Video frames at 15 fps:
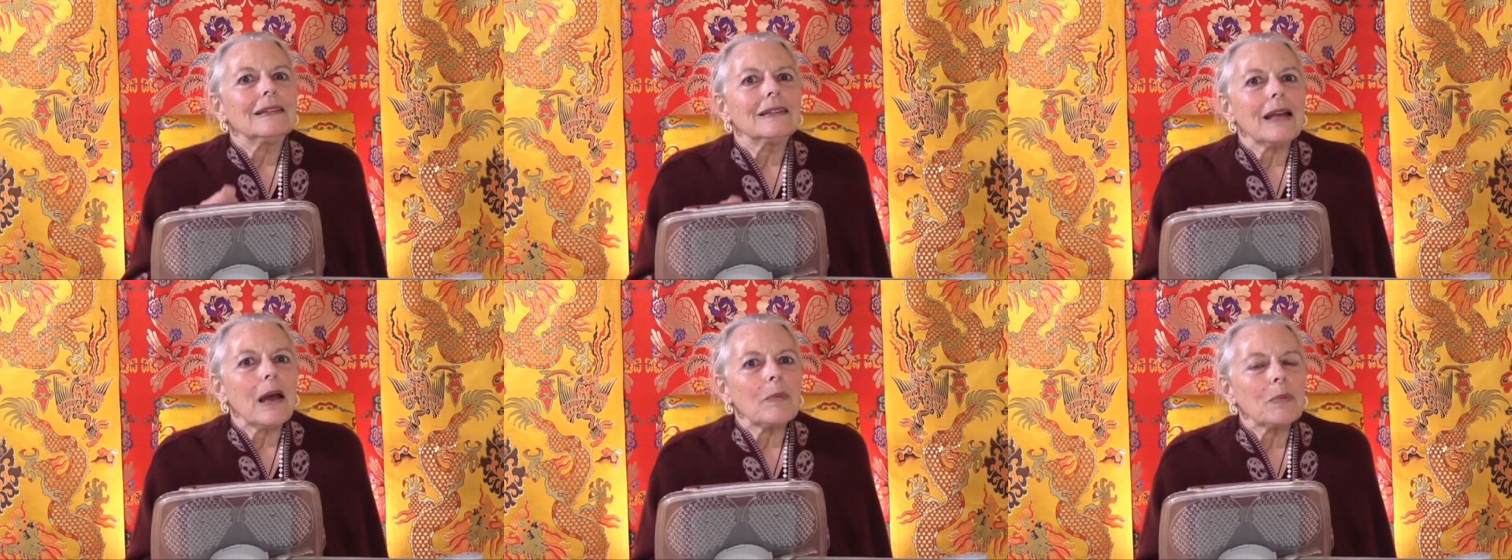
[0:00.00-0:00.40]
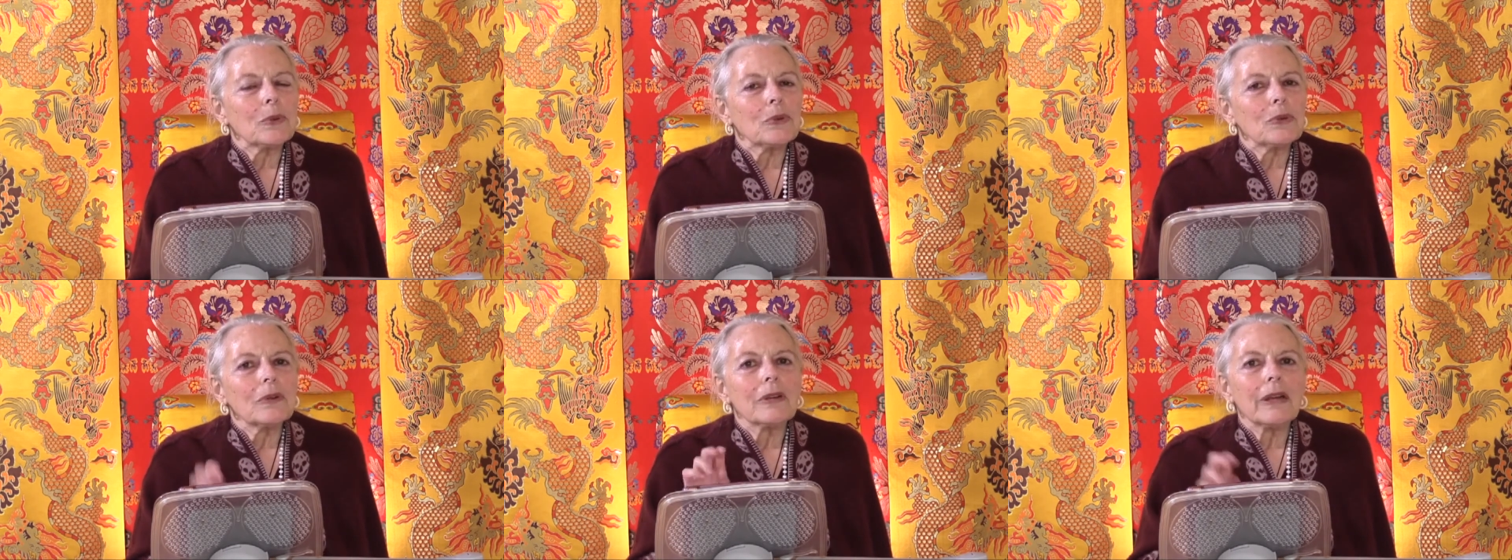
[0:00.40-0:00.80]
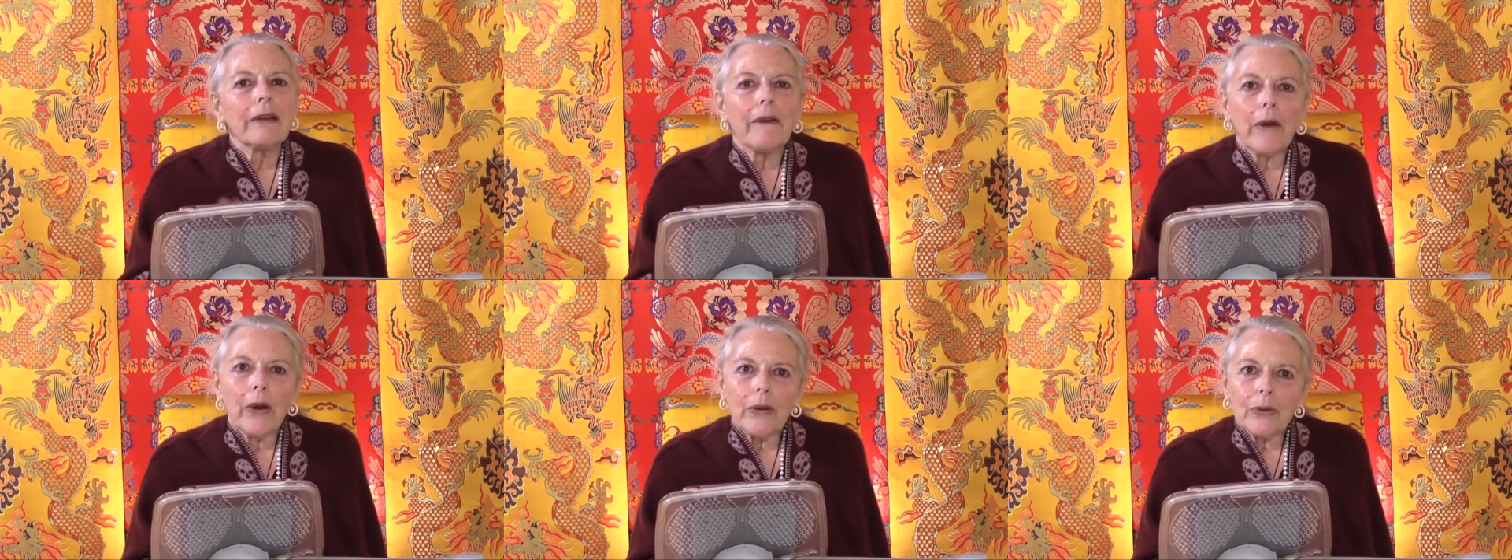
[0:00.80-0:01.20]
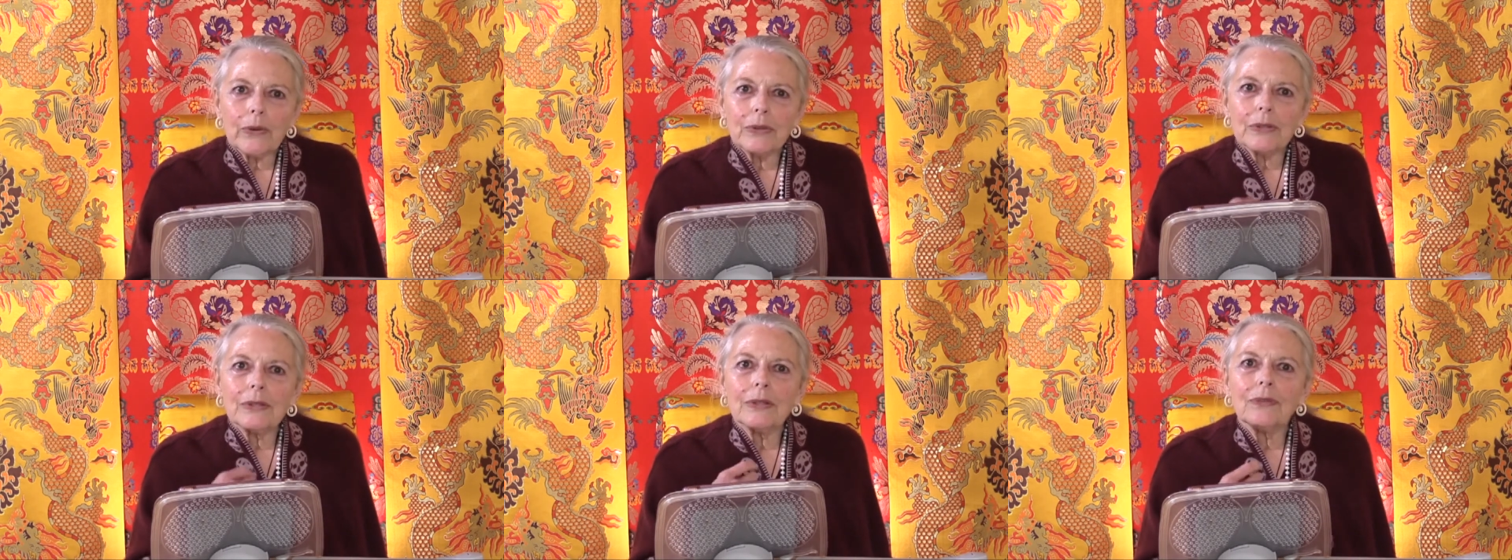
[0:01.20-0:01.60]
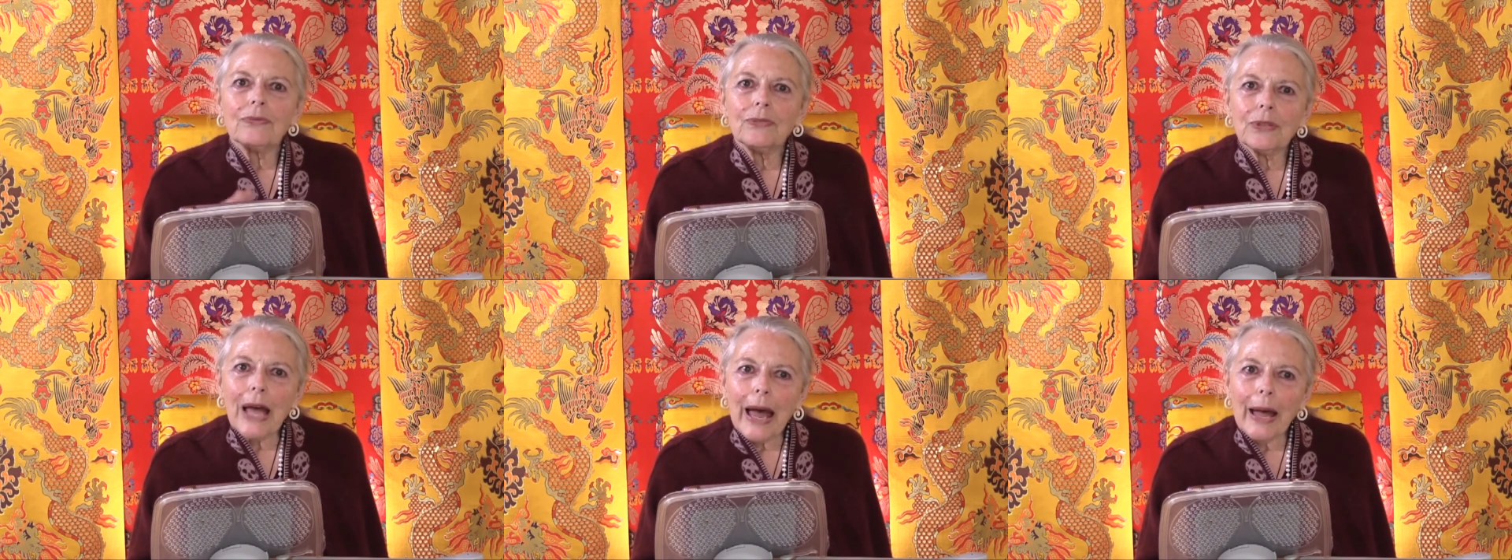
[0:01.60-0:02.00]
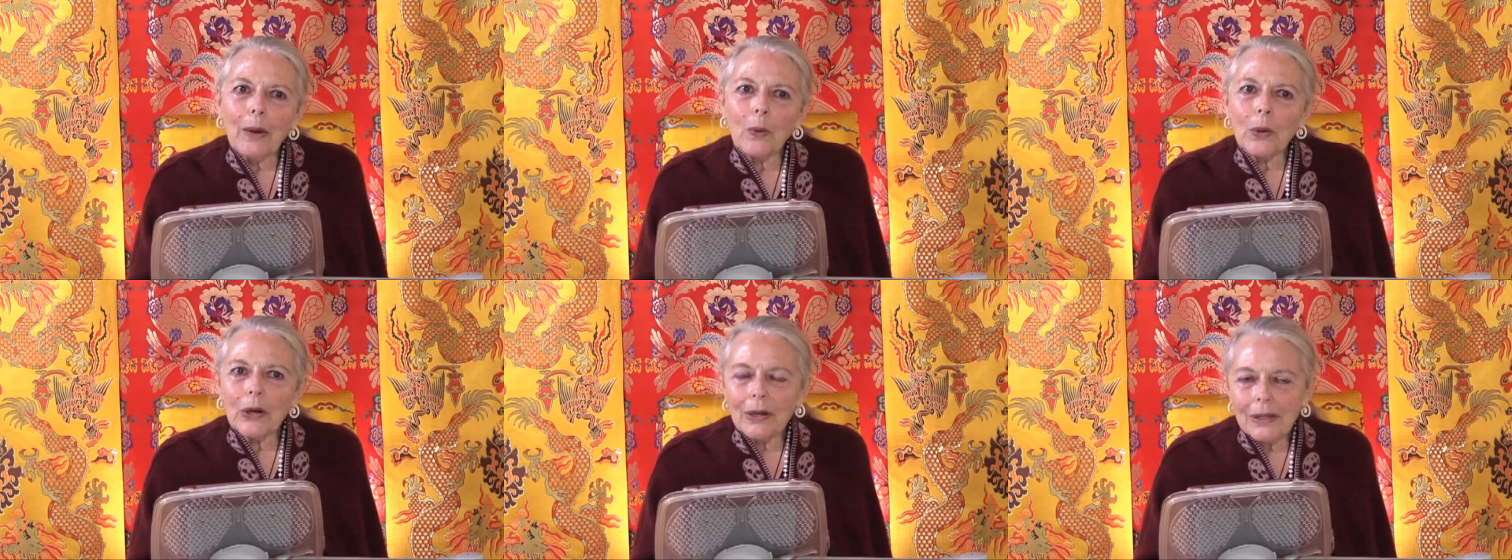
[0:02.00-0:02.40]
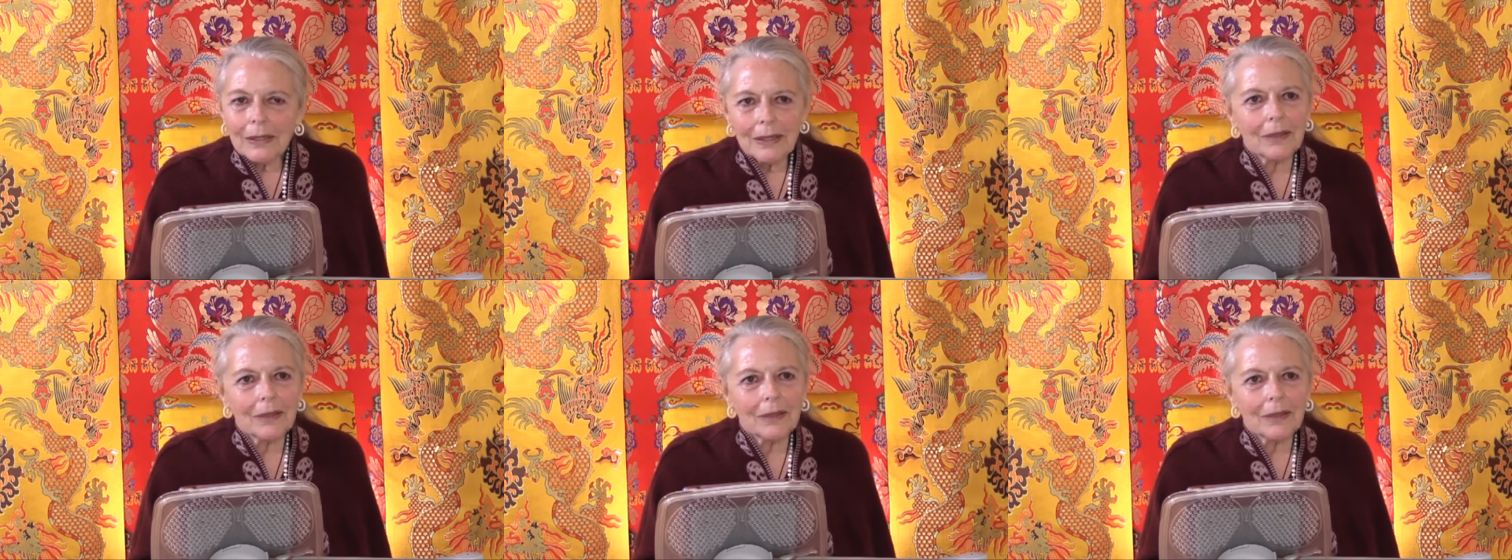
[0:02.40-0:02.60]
the apple tree grows, the flower,